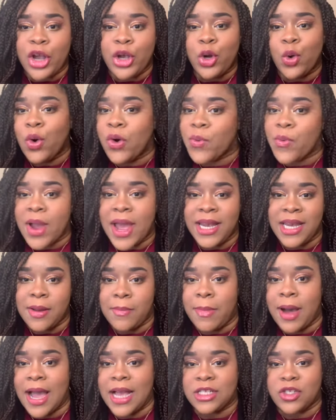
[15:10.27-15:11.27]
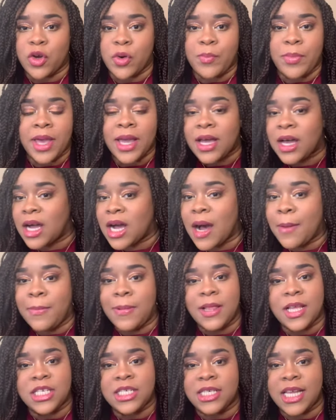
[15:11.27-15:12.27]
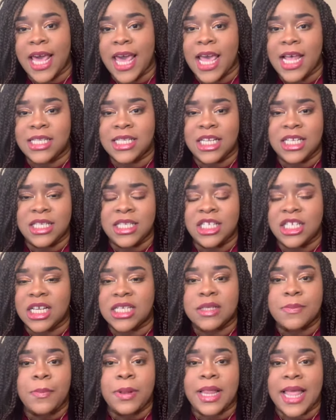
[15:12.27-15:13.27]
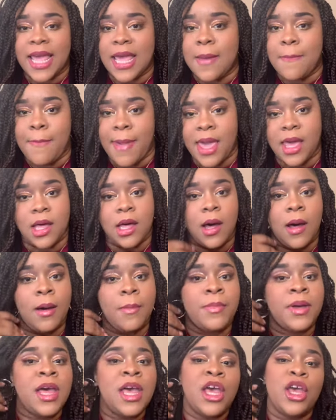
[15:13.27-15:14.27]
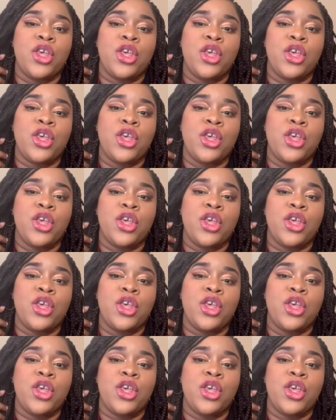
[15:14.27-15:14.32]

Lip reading: do a randomizer, pick a couple of shades and just play in makeup.